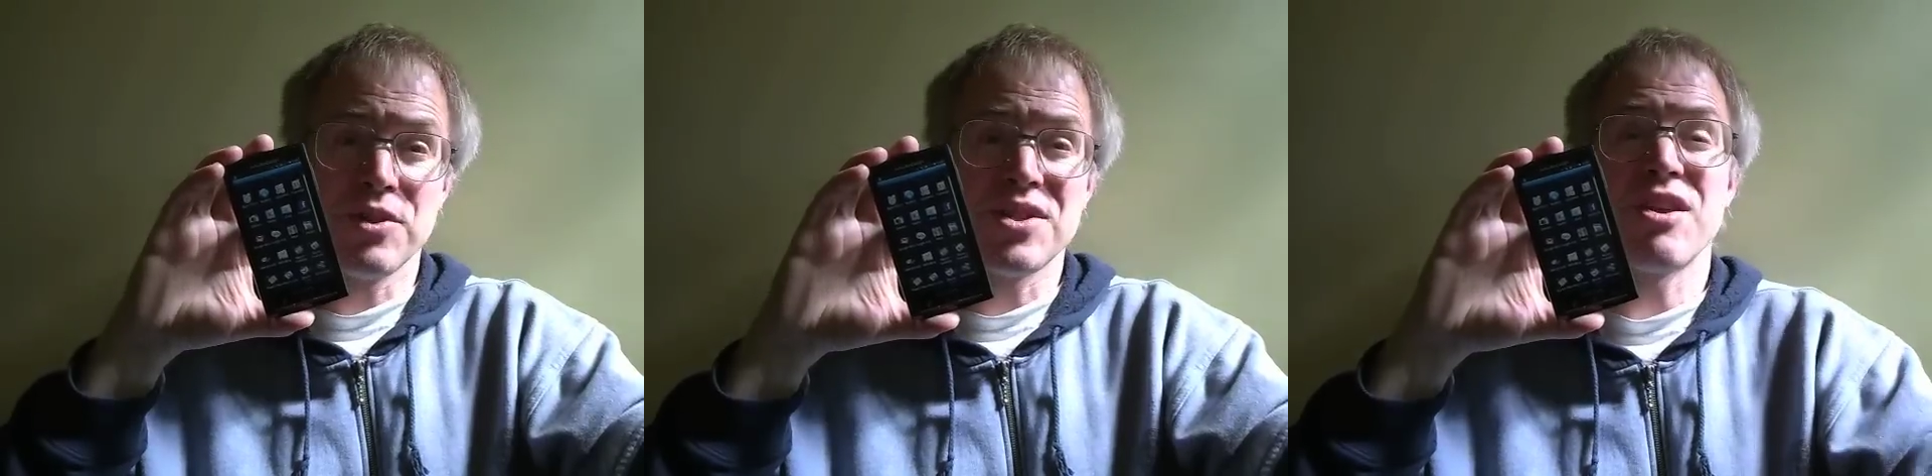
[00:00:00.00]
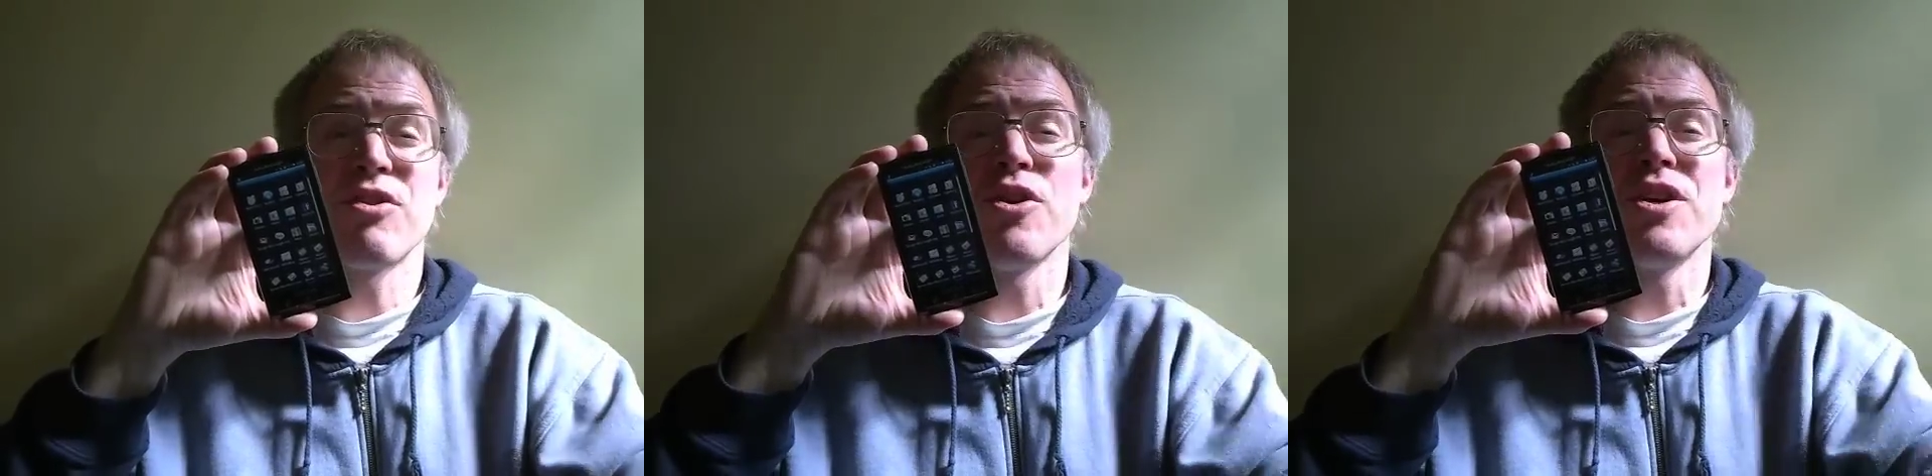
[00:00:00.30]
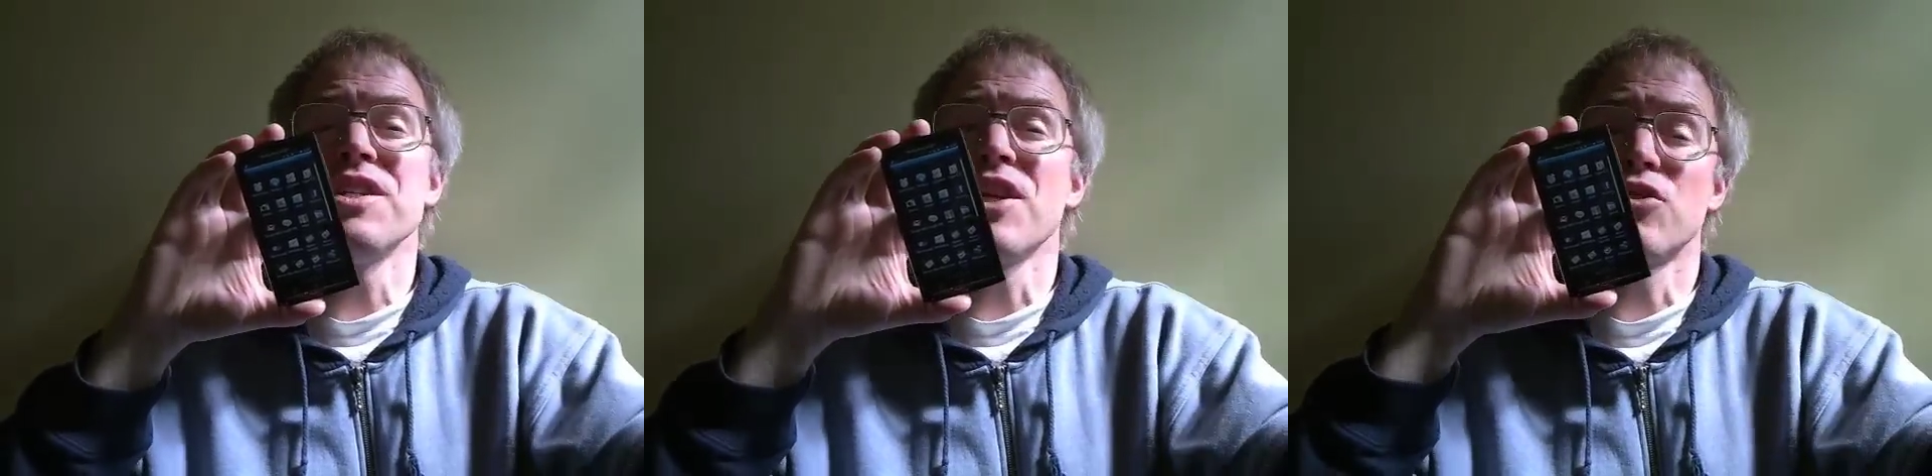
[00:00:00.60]
viewers, and a
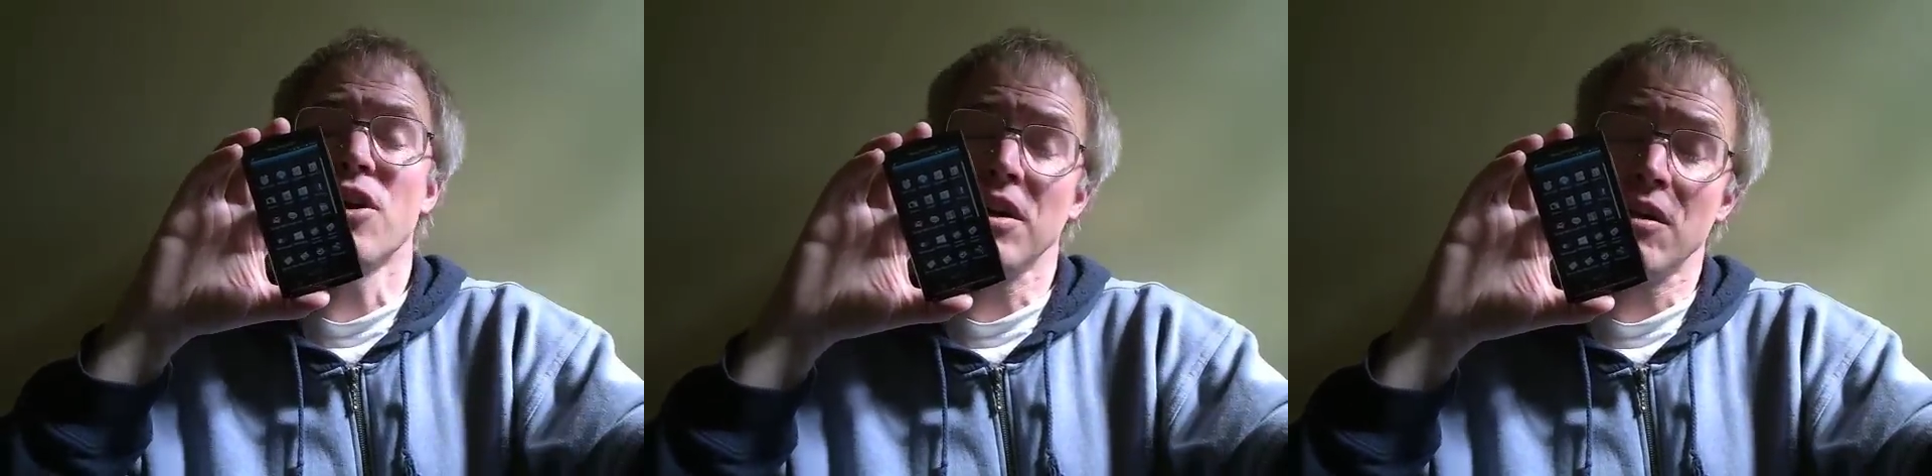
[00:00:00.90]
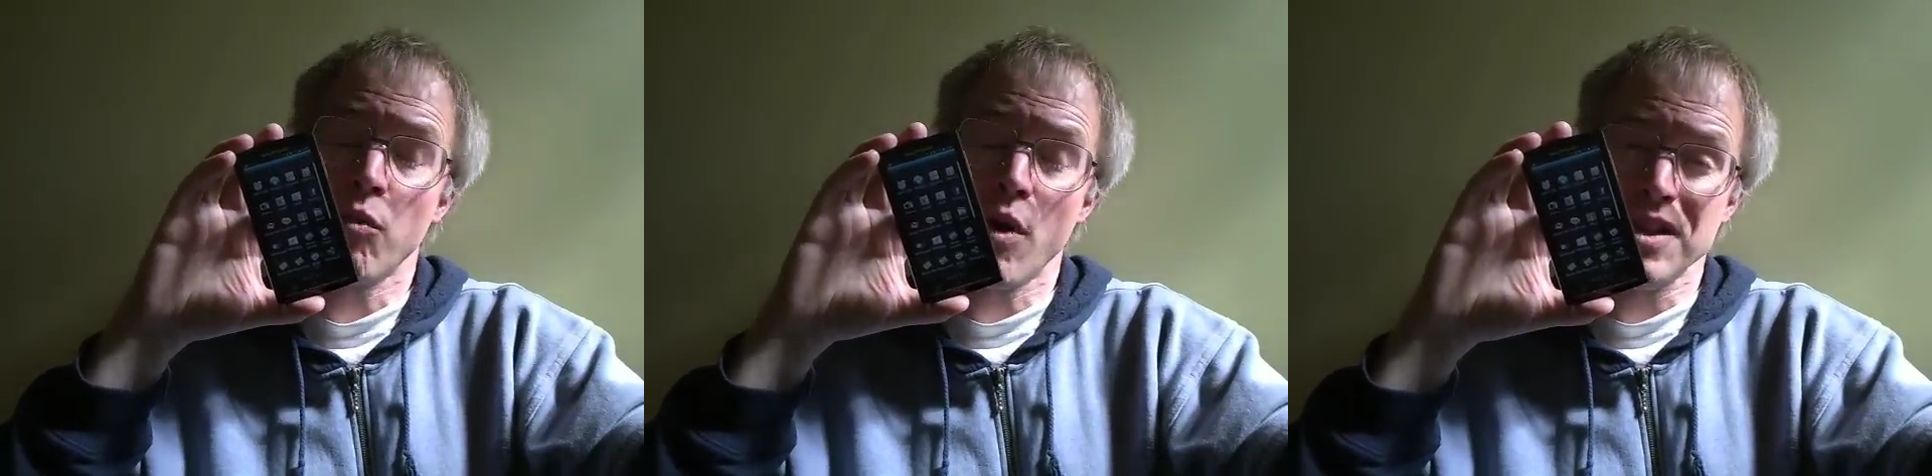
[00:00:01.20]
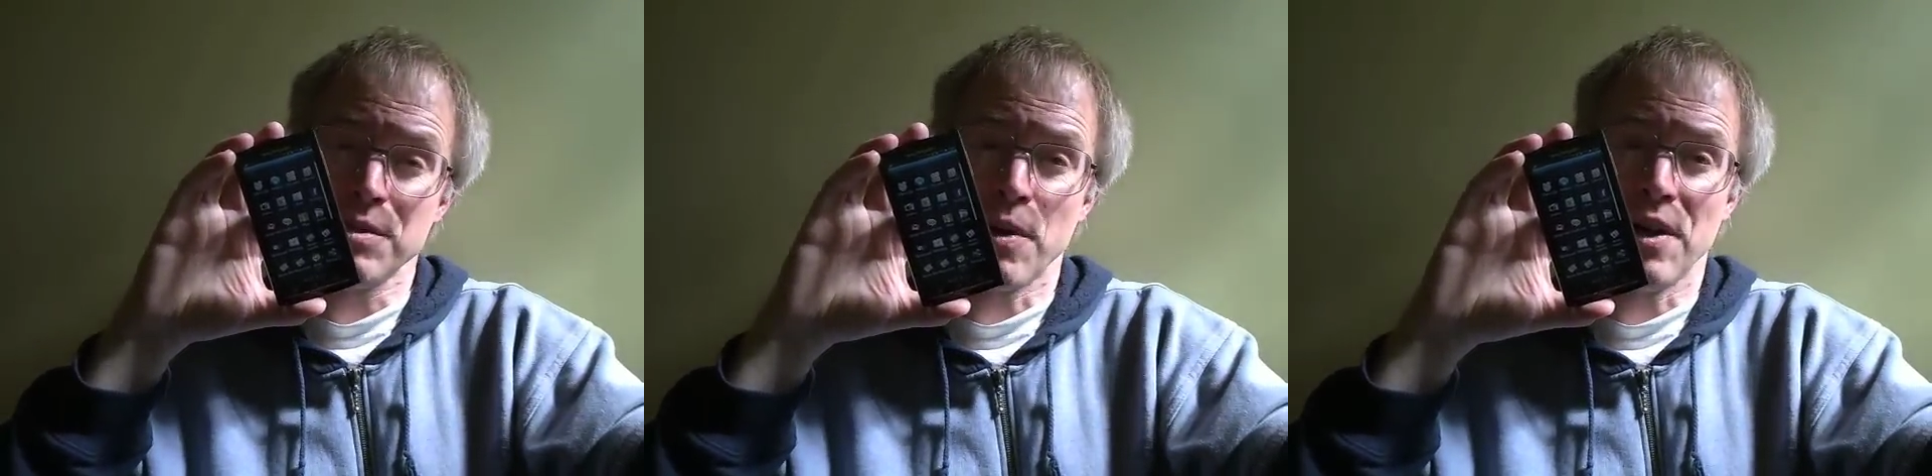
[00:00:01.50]
30-day trial of
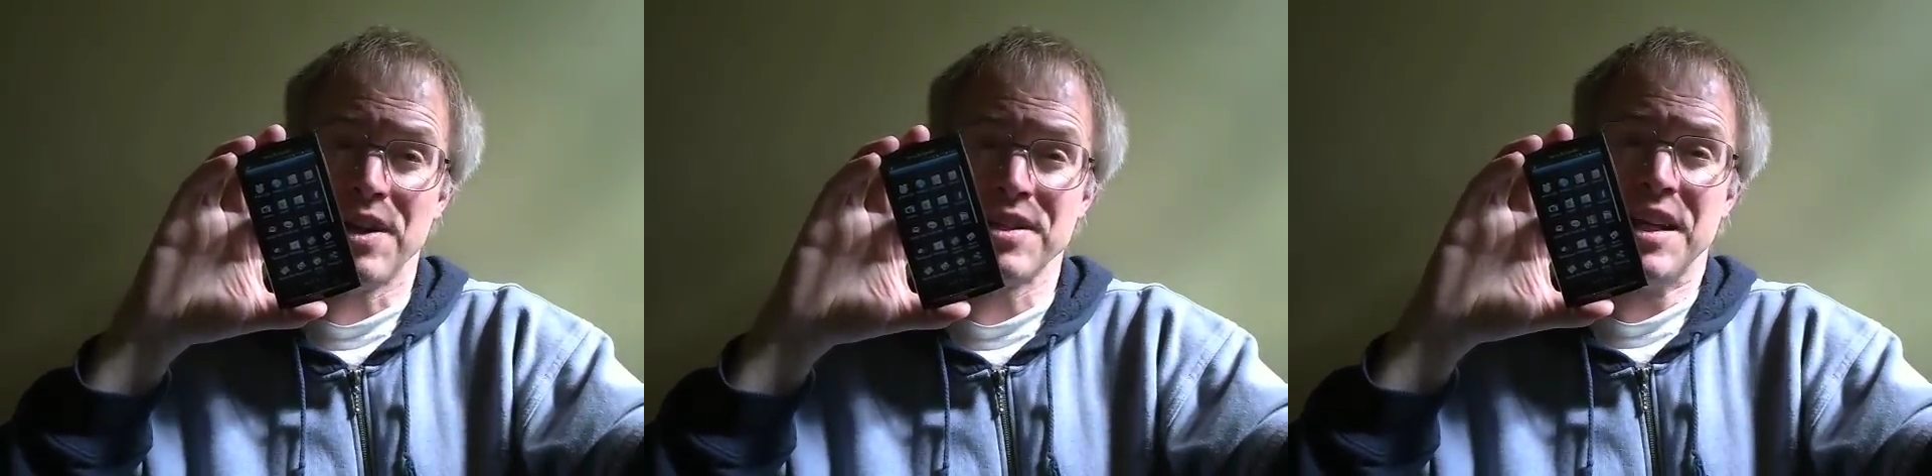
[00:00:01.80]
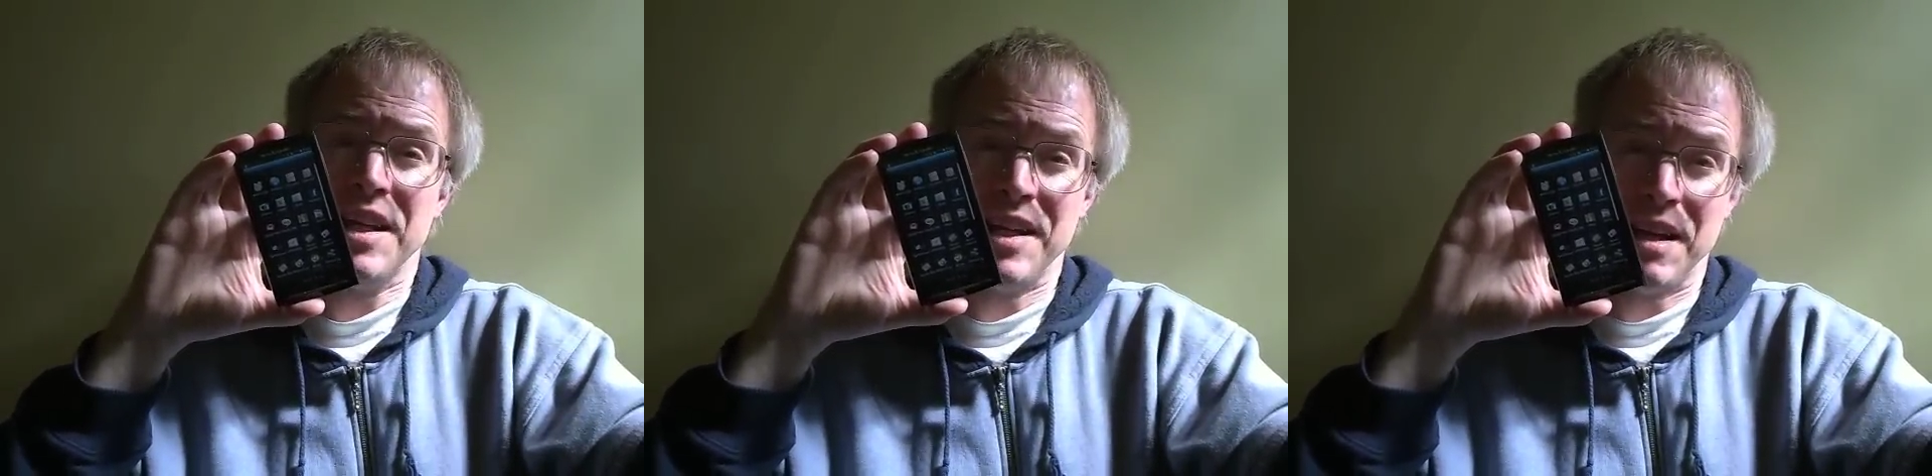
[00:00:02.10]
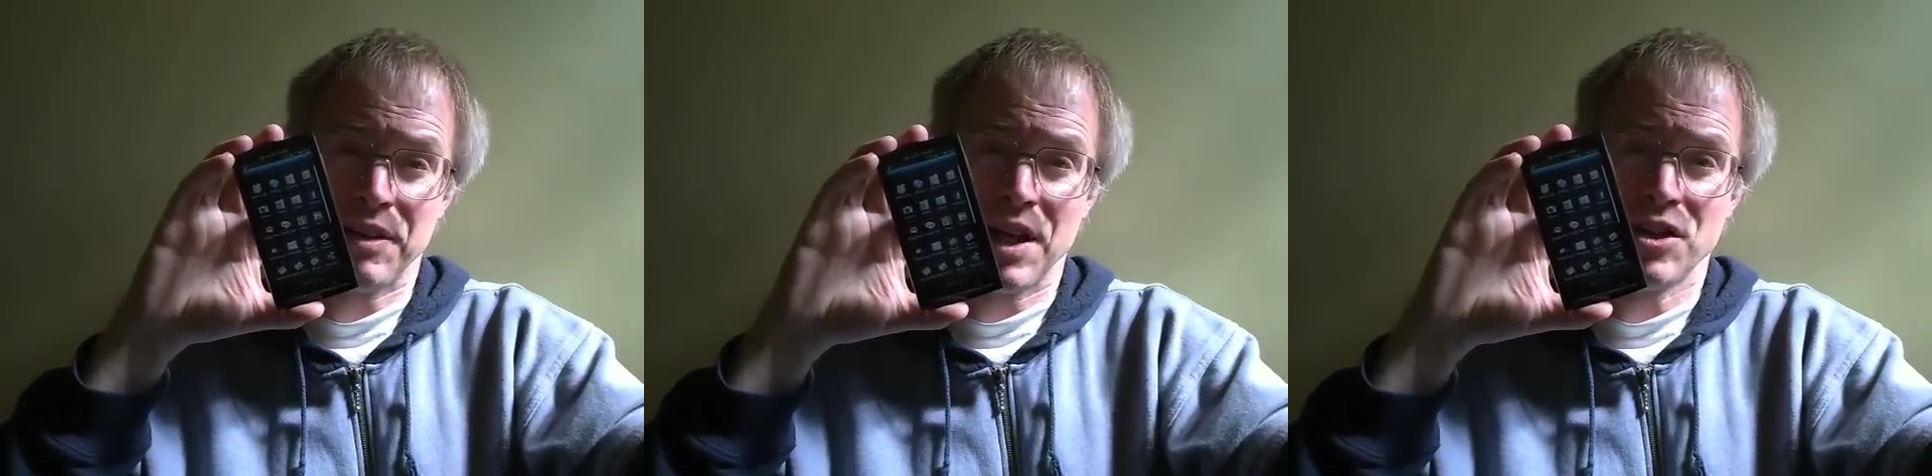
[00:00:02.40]
Wisepilot
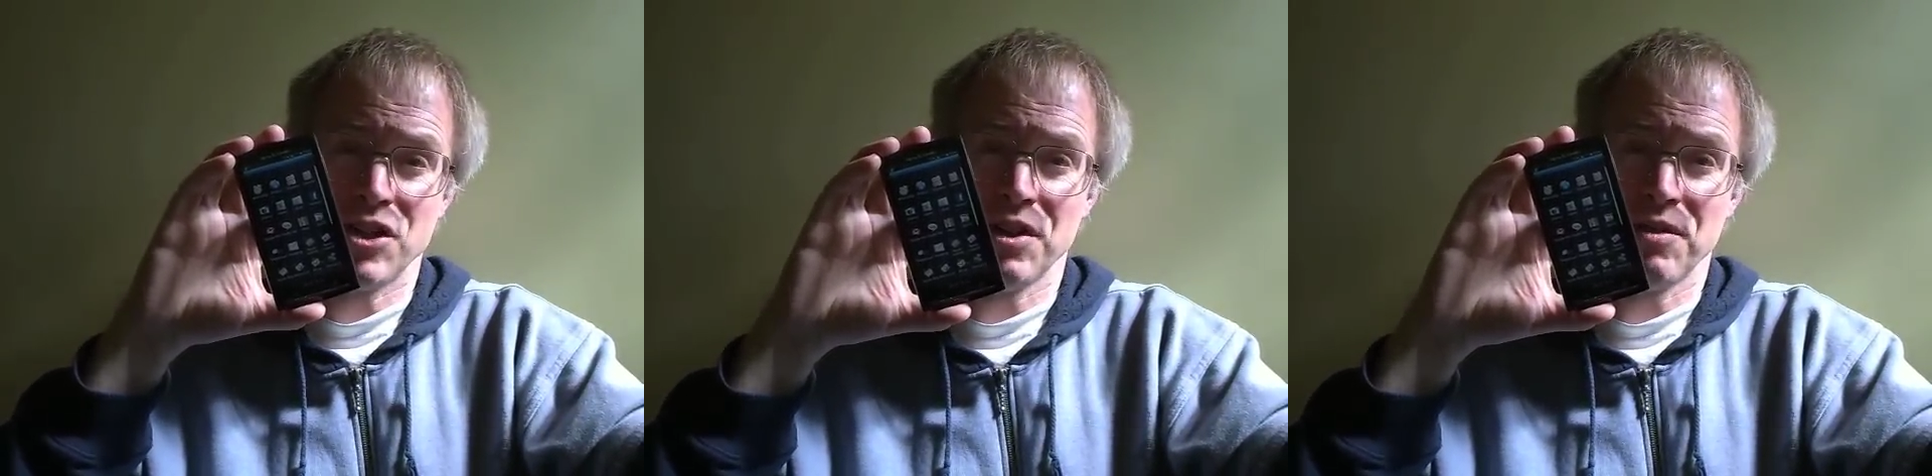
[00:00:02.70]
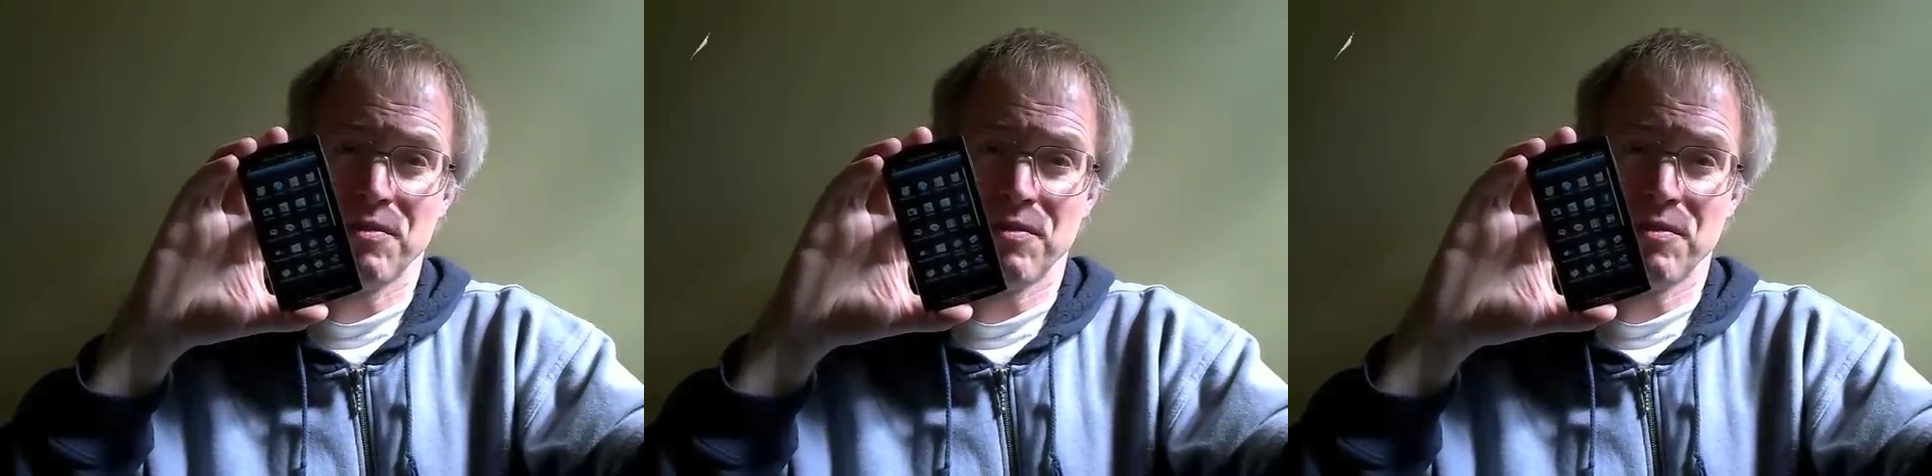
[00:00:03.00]
navigation.